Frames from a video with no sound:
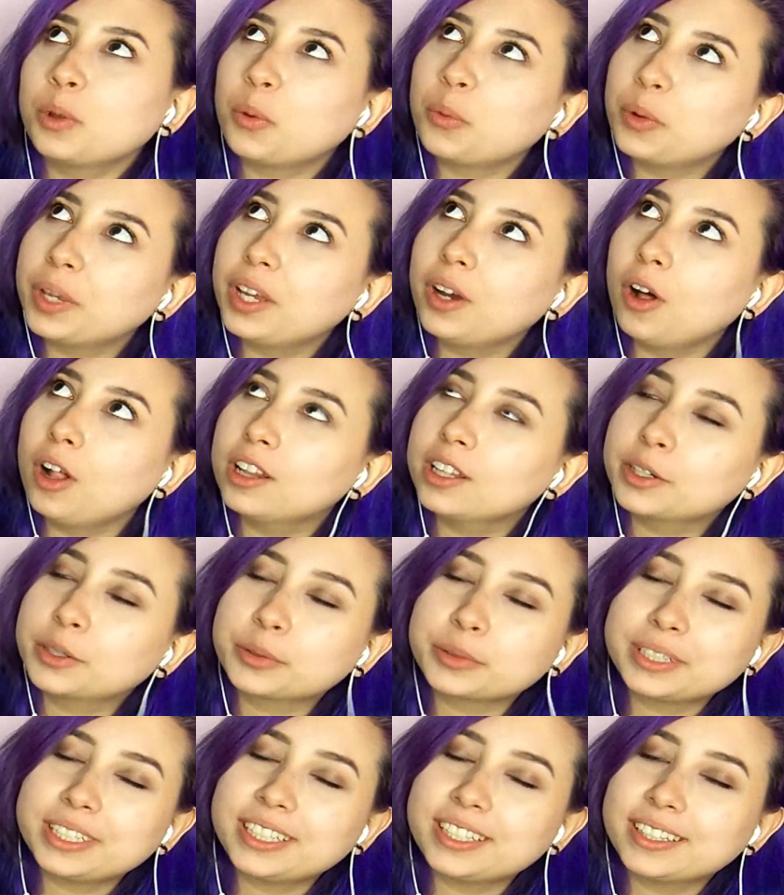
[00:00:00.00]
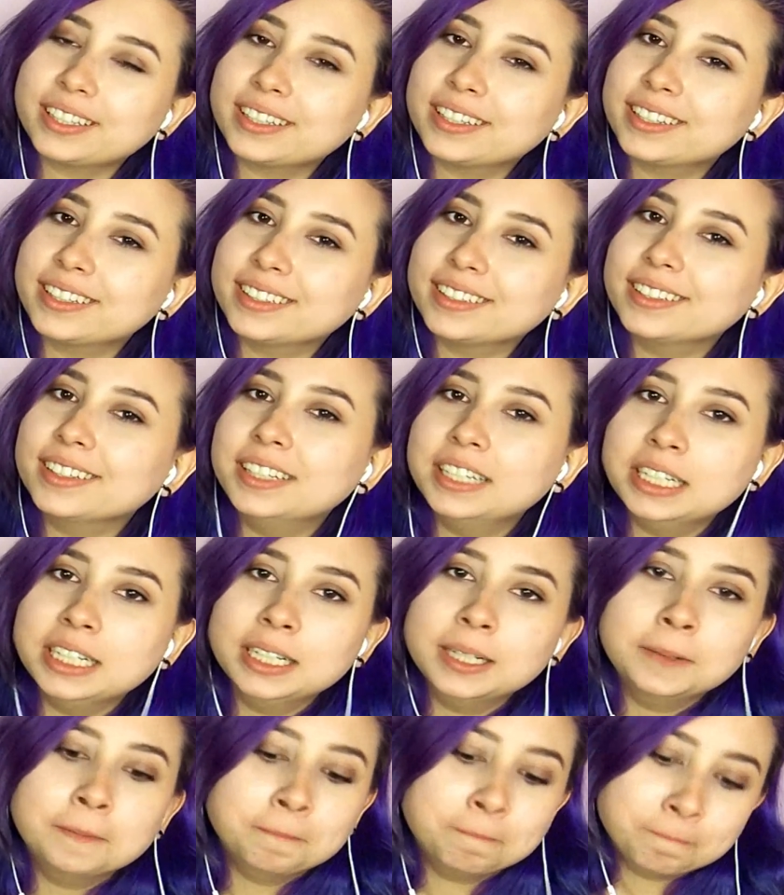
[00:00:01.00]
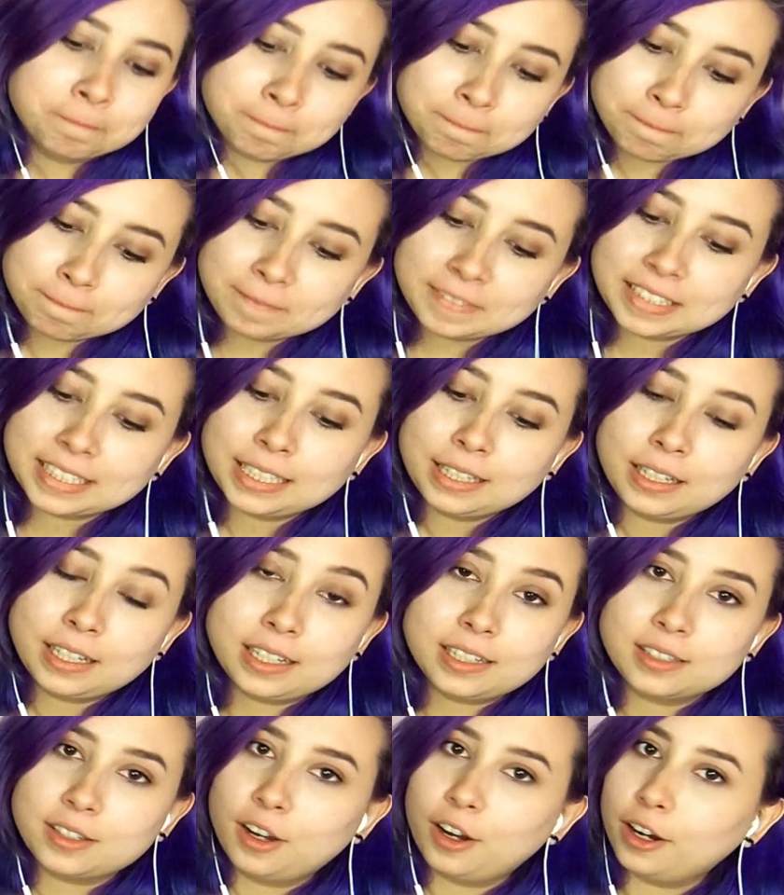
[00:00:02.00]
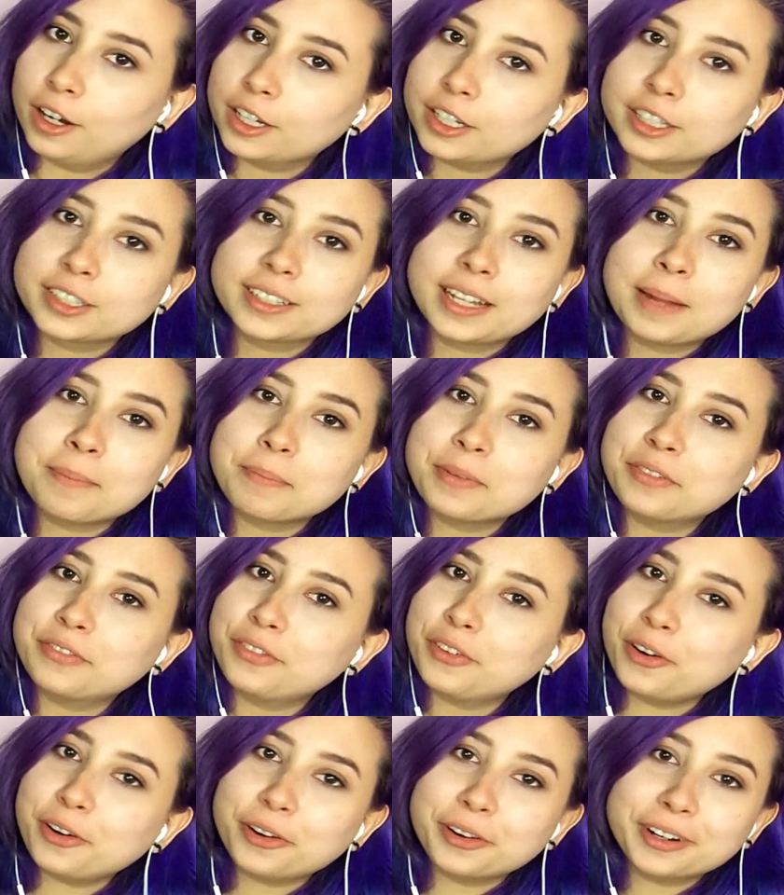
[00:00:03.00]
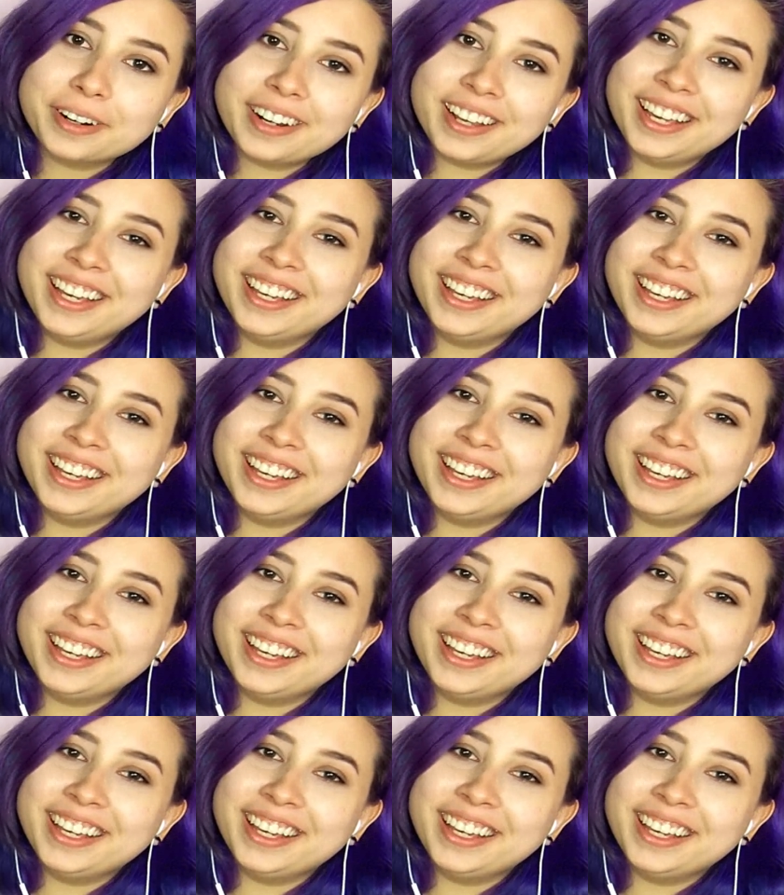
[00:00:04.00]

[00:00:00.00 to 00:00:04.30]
we all agree that He's hotter than before.